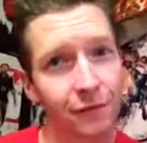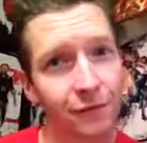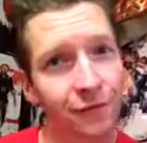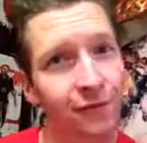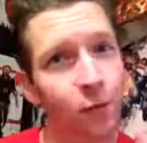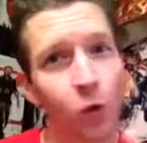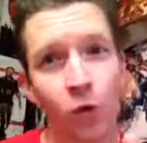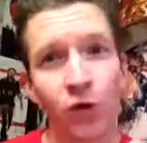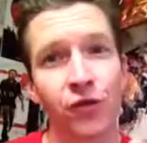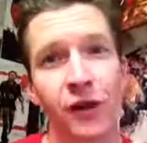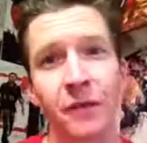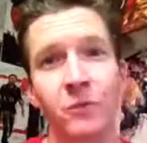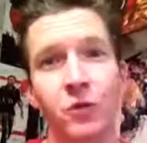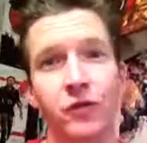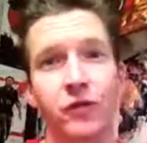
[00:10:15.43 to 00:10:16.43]
4 great
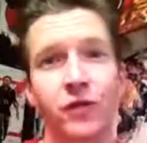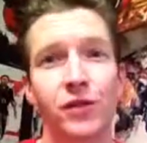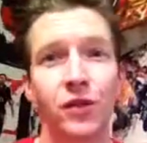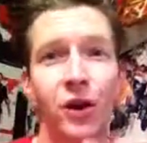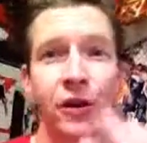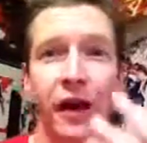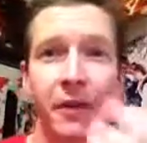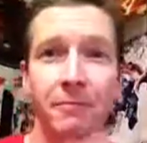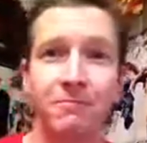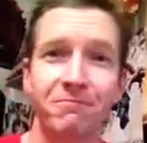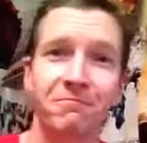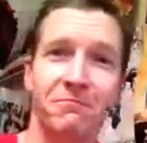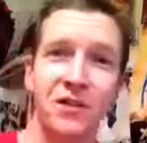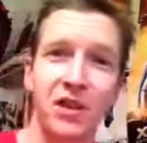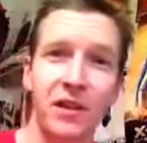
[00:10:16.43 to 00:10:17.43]
movies. Okay,
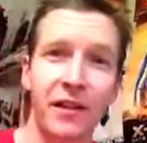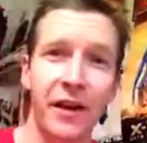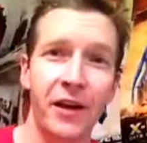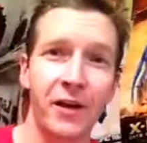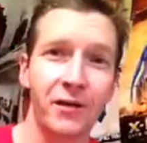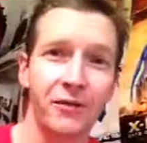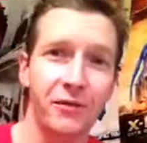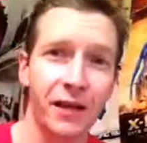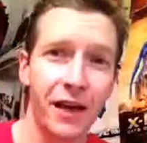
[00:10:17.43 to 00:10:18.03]
see you later.